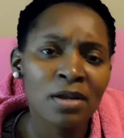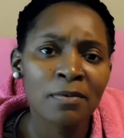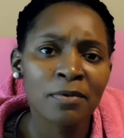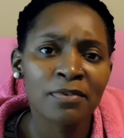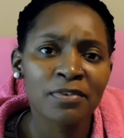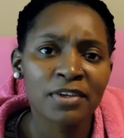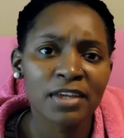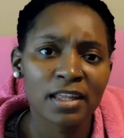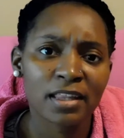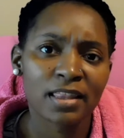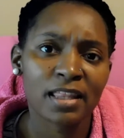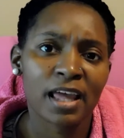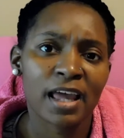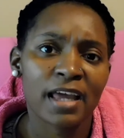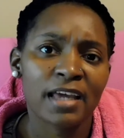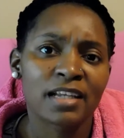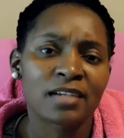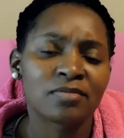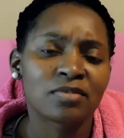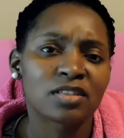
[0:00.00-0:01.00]
I will never
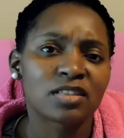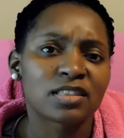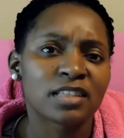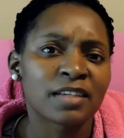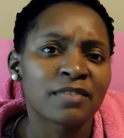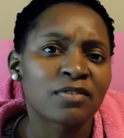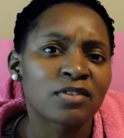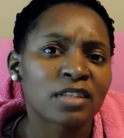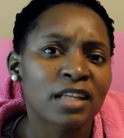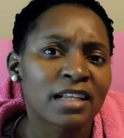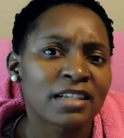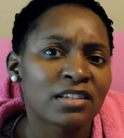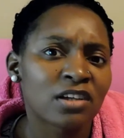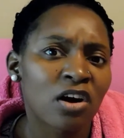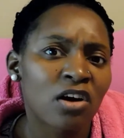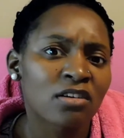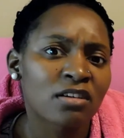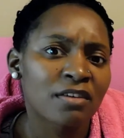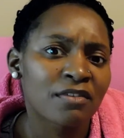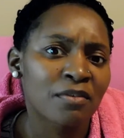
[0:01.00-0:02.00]
forget that. And I'm just thankful
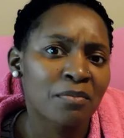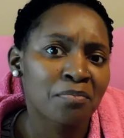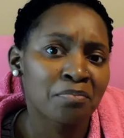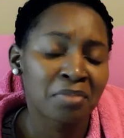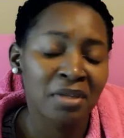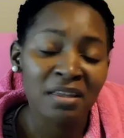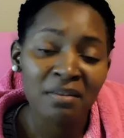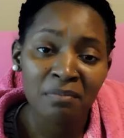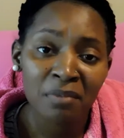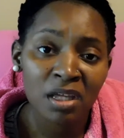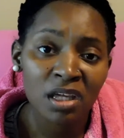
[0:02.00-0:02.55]
that dog never